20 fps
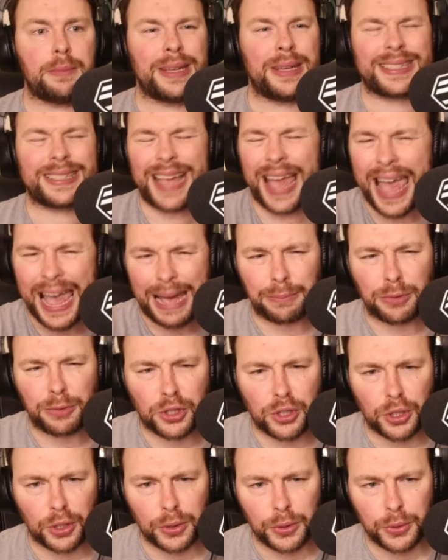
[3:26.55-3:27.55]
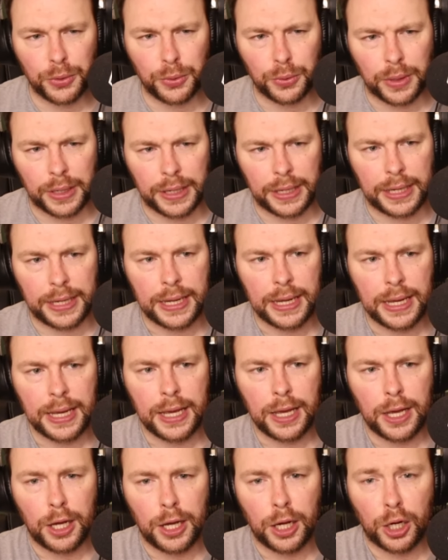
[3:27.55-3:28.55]
It's absolutely
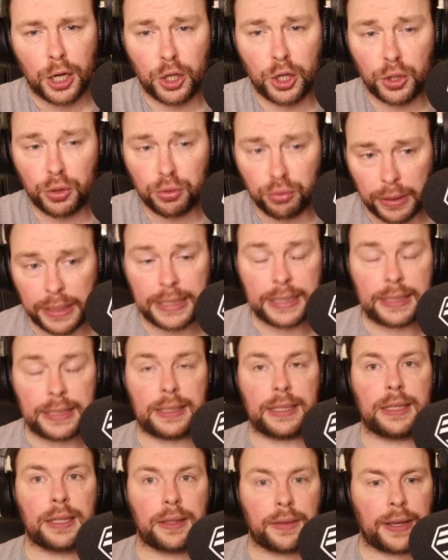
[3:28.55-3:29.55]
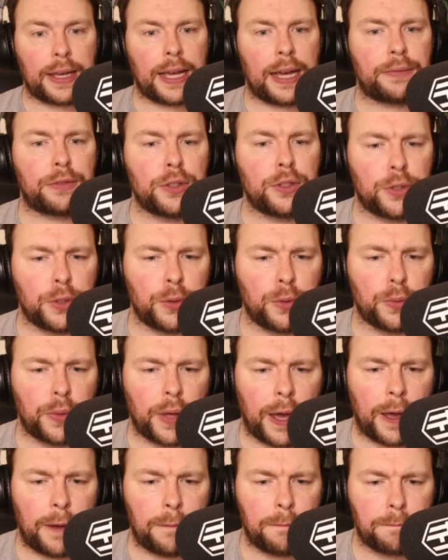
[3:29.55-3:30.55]
crazy that they have to do that.